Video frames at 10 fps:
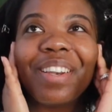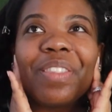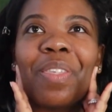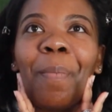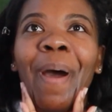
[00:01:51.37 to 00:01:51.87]

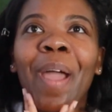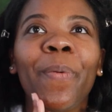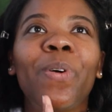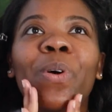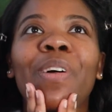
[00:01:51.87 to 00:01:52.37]
the
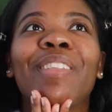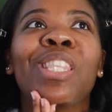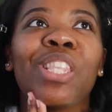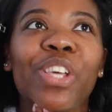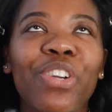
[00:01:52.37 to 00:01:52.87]
Bible
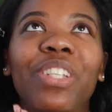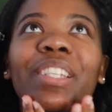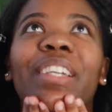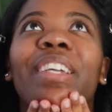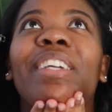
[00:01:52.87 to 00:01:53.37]

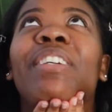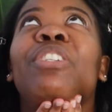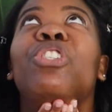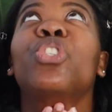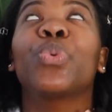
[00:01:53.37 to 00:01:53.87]
literally
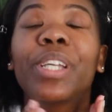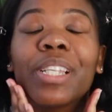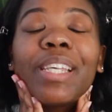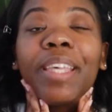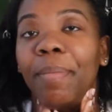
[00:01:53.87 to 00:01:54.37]

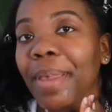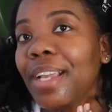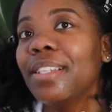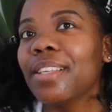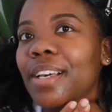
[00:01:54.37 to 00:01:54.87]
strictly
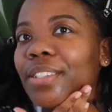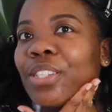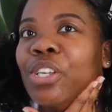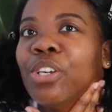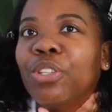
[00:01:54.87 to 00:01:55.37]
commands us
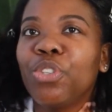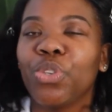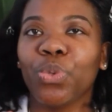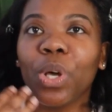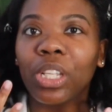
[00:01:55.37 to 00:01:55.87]

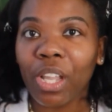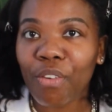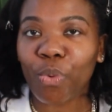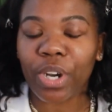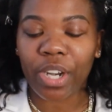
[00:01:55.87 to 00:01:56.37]
to
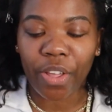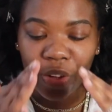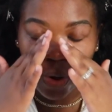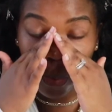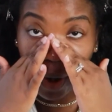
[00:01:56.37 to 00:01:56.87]
love one
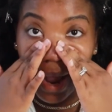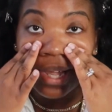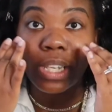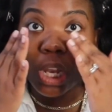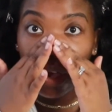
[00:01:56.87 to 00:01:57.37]
another,
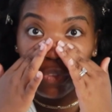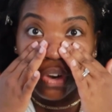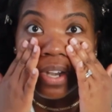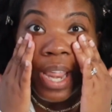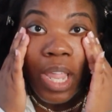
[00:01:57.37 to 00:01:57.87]
right? Love
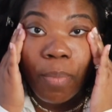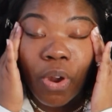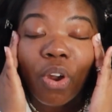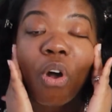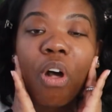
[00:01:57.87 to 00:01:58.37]
your
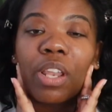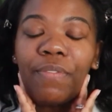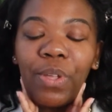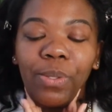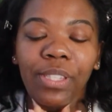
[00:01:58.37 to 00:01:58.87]
neighbor, all
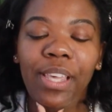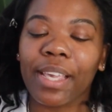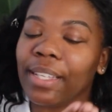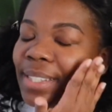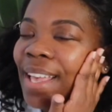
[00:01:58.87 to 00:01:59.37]
of those
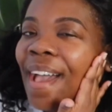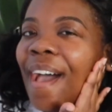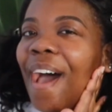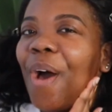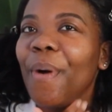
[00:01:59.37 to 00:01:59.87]
things.
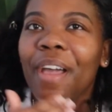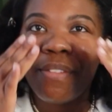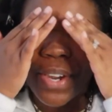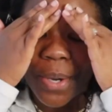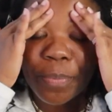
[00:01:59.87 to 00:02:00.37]

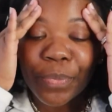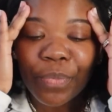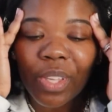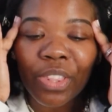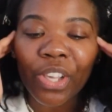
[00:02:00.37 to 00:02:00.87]
However,
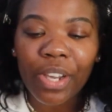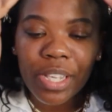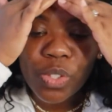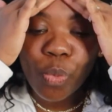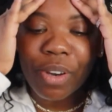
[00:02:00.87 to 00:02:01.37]
there
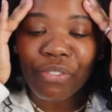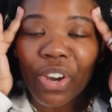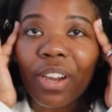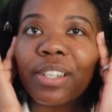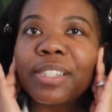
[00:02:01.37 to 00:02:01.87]
is one
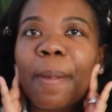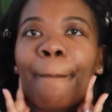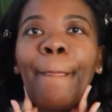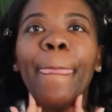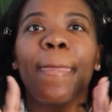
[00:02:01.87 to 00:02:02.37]
verse,
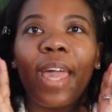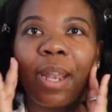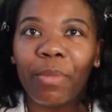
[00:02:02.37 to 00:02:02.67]
and